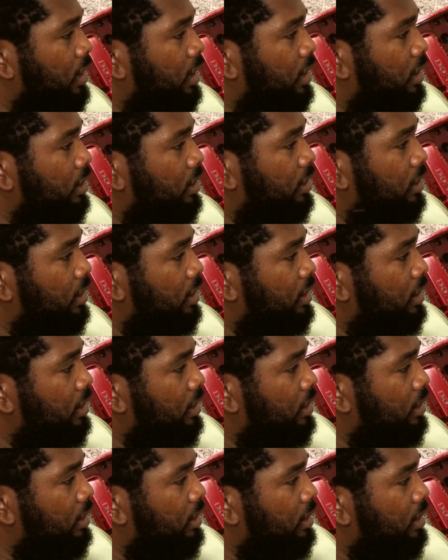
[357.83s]
there.
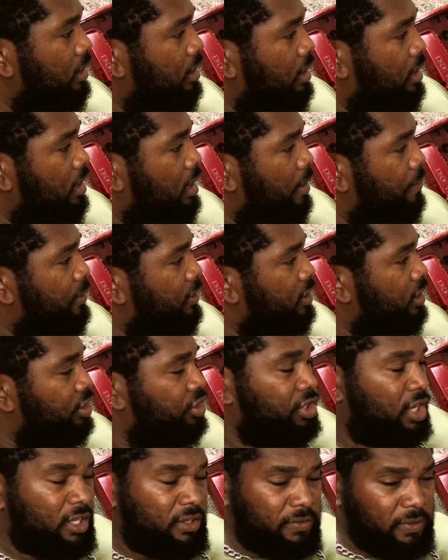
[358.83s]
Piece of
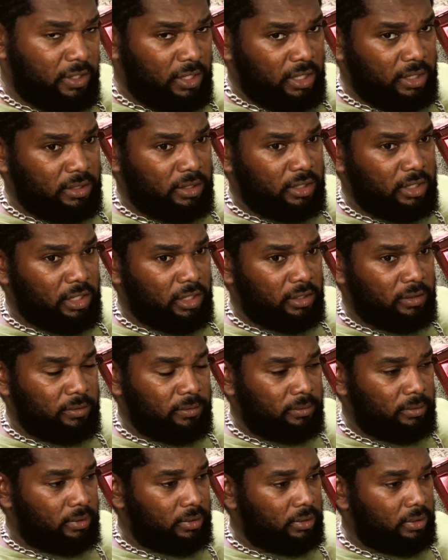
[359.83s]
transfer case there.
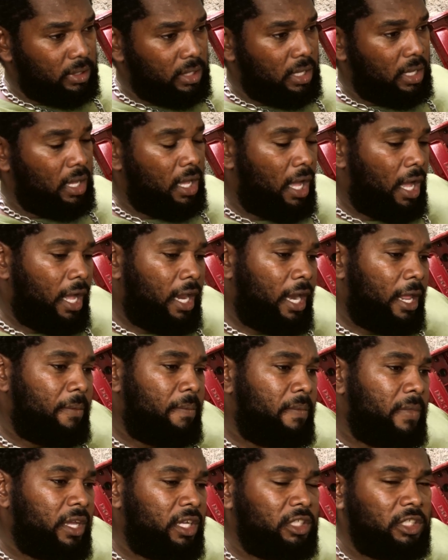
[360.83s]
And I
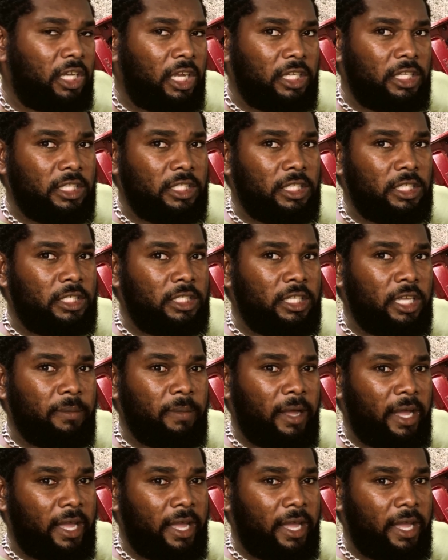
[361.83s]
measure it is the same